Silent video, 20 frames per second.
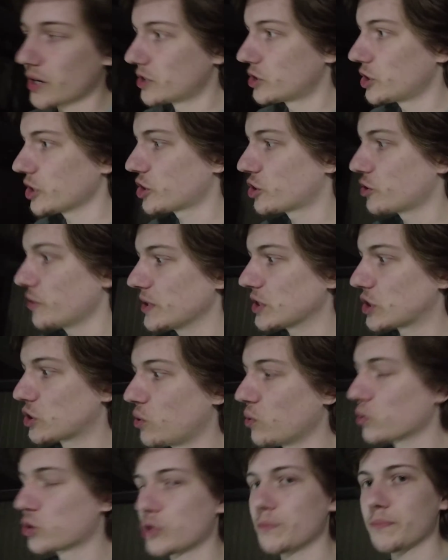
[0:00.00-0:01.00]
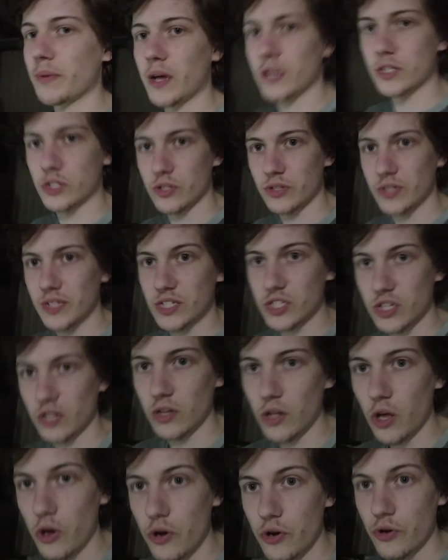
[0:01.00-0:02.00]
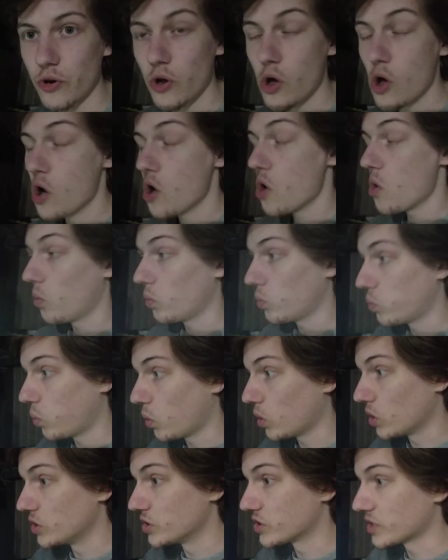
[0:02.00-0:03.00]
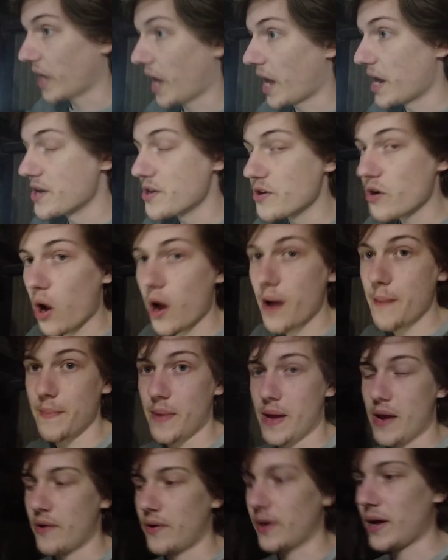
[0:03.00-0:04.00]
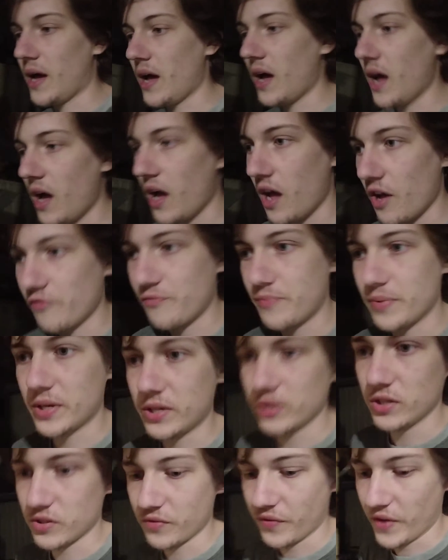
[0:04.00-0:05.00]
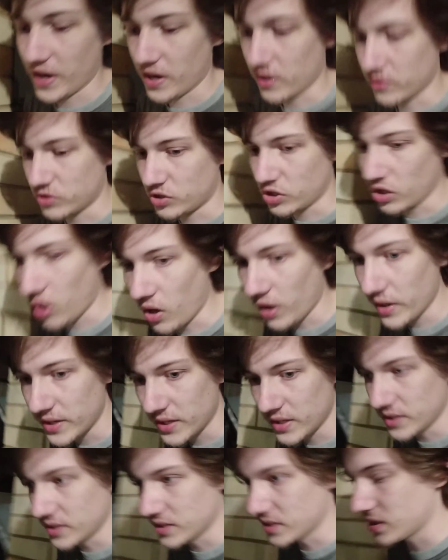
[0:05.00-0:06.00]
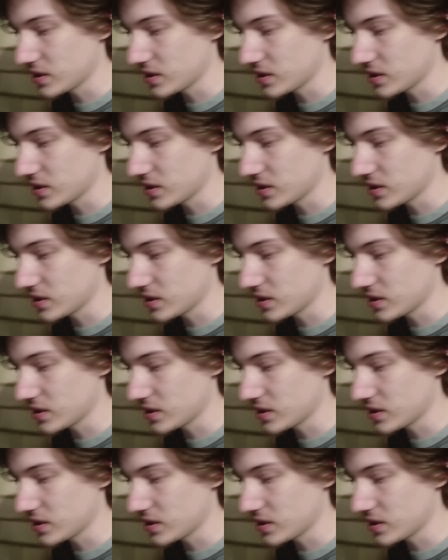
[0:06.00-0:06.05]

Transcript: Just doing the torsion bars on this alone was a nightmare and a half because of how tight it is.